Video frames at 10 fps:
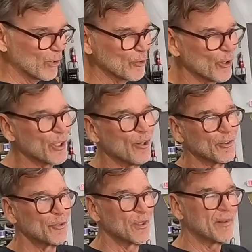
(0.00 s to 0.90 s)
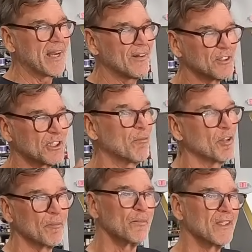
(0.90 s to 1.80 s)
we're going through them now. And some of
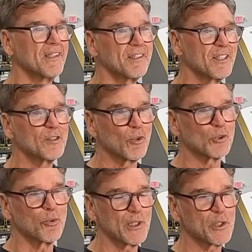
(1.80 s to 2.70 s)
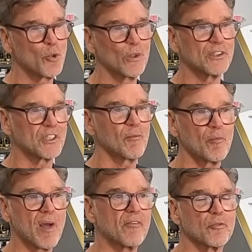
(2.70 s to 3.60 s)
them, what's really cool is some of
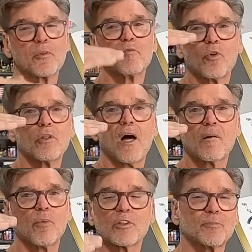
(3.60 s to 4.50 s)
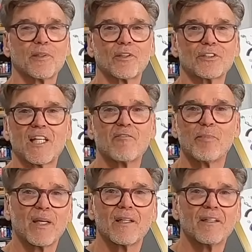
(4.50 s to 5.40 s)
them have 3 or 4 logbooks because they've
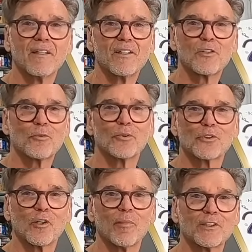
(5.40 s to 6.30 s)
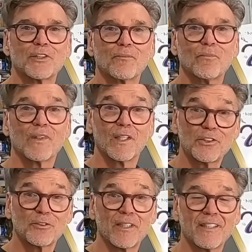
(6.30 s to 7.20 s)
been through so much
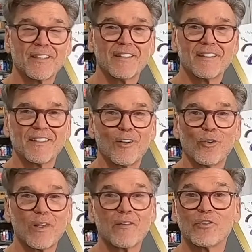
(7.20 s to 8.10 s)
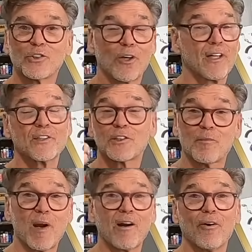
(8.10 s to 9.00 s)
history. They started as a
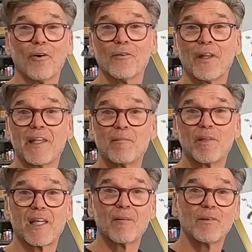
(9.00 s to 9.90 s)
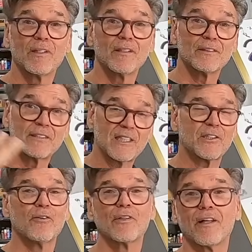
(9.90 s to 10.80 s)
Camaro, and then they became a
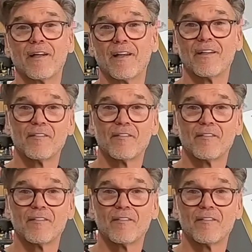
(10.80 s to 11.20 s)
Daytona and an